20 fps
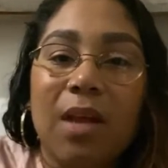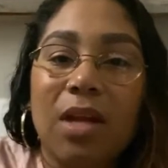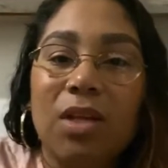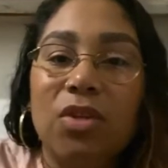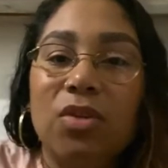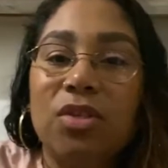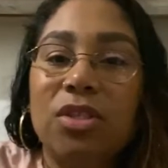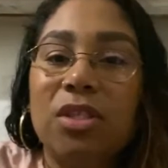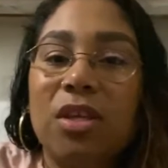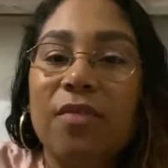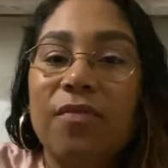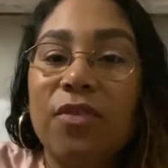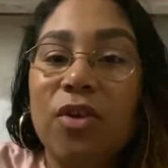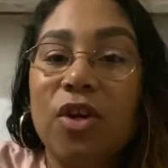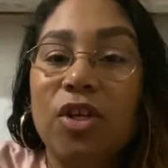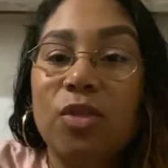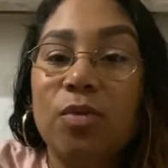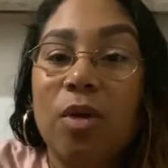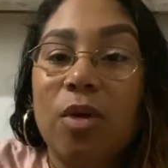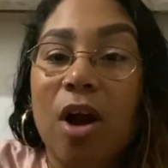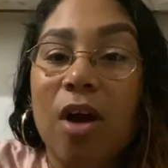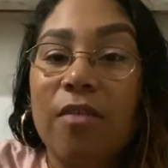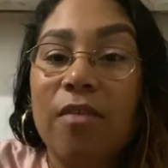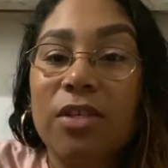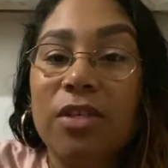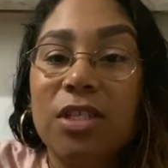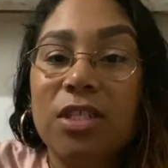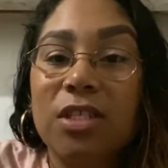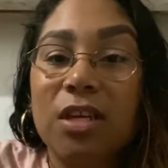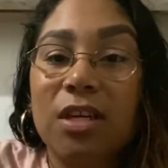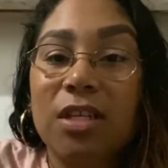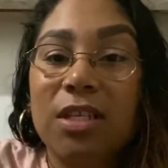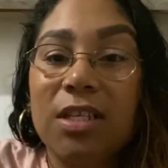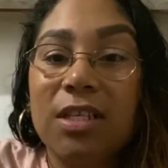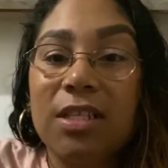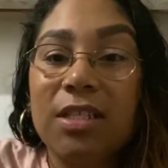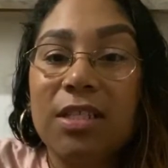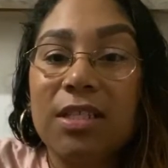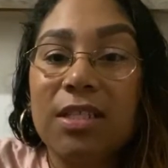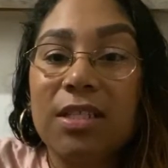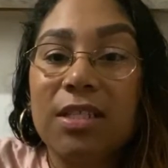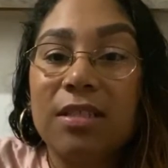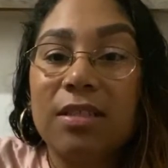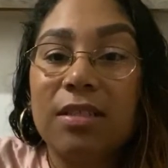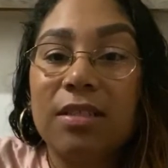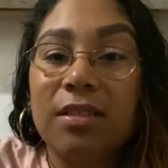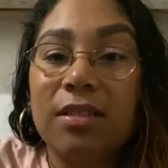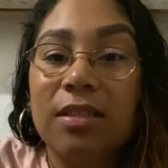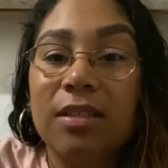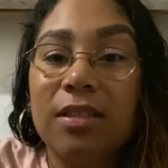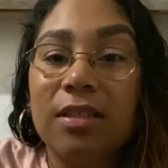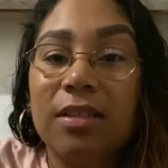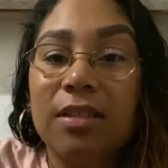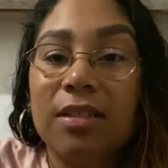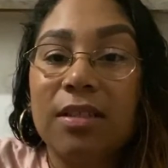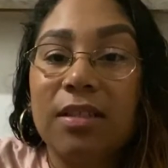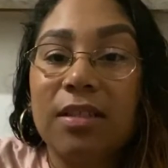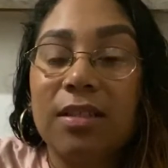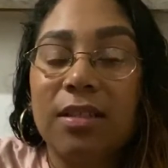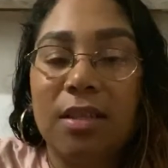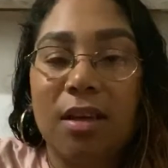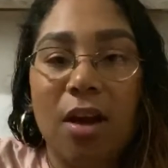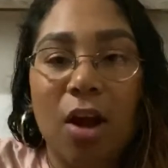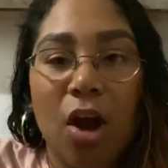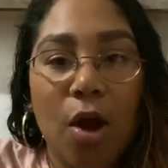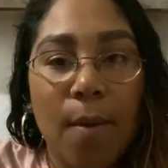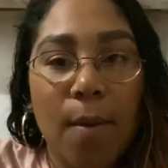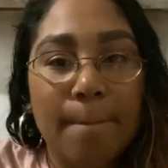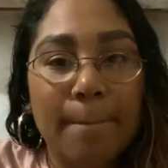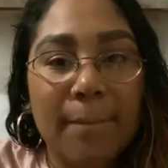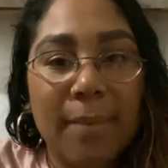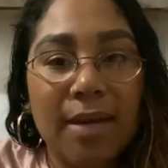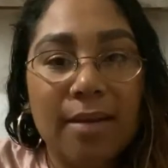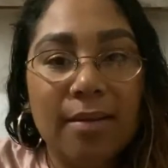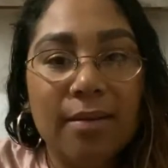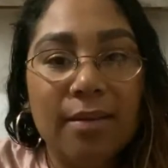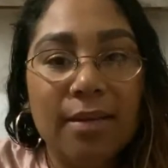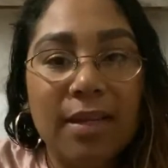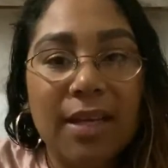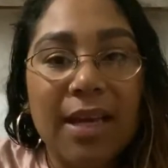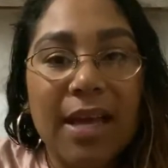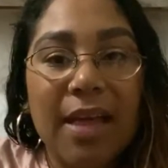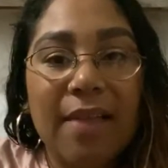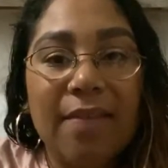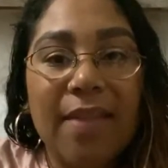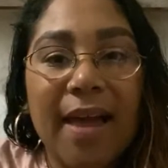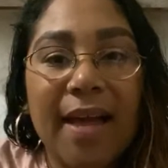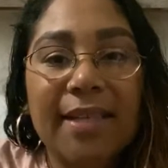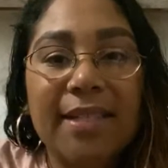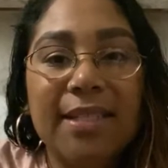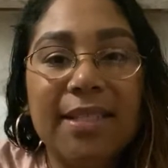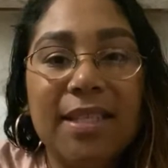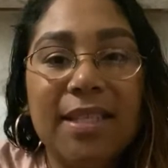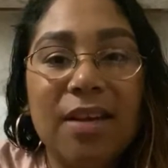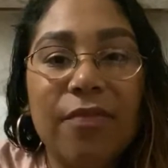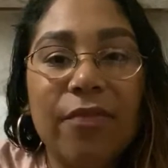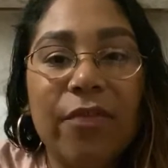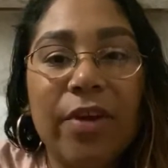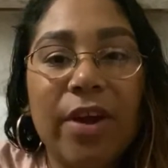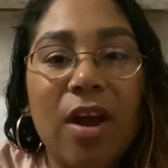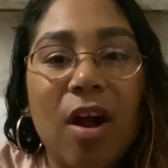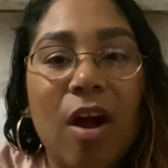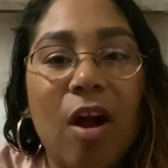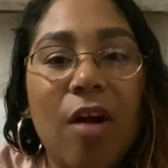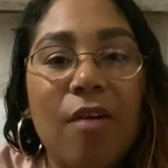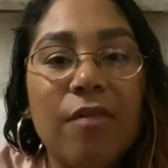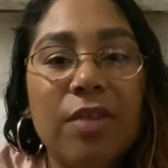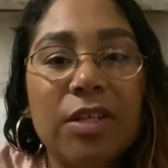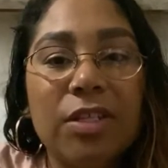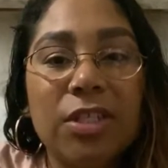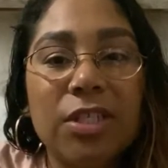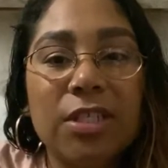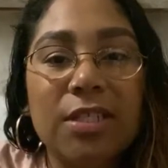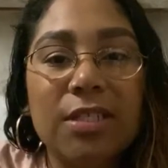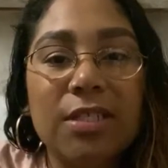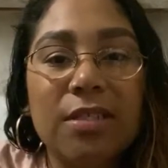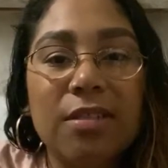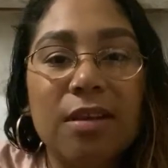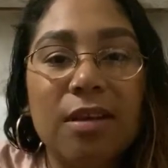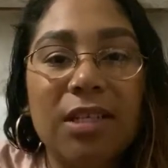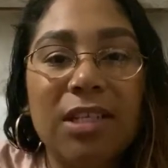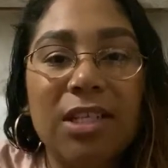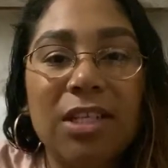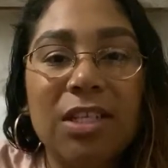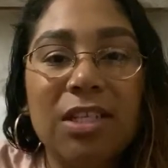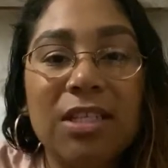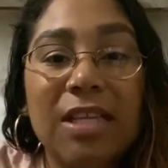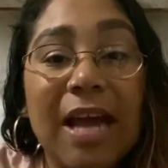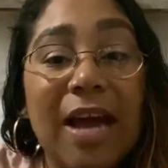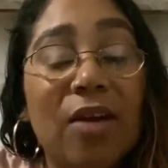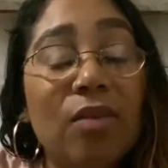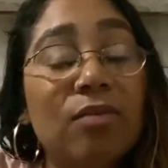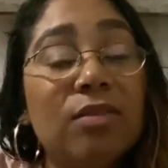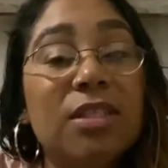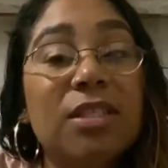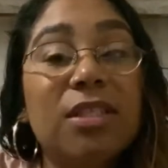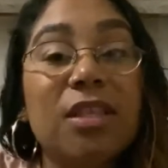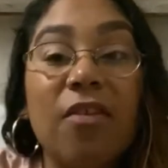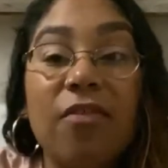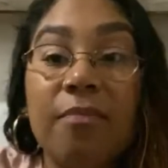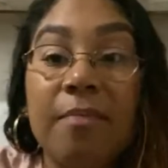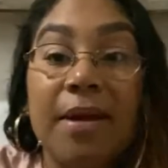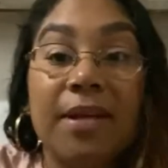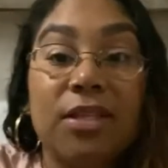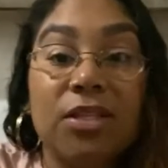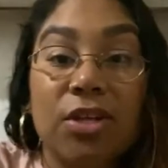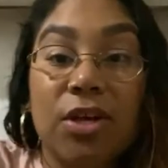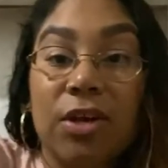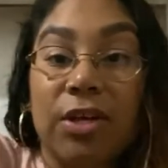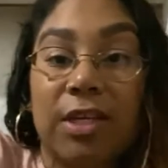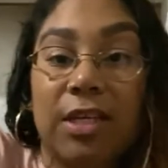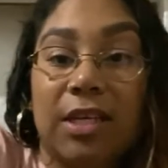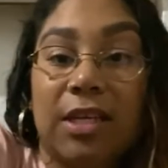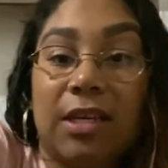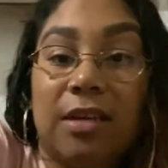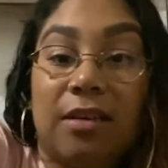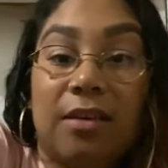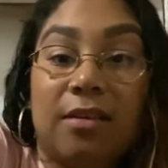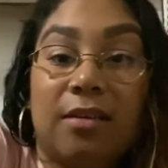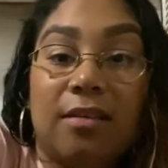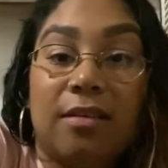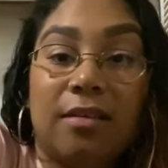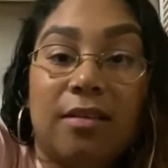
You stuff yours with oranges, onions. Yum. That's different. Oranges, onions. I don't stuff my turkey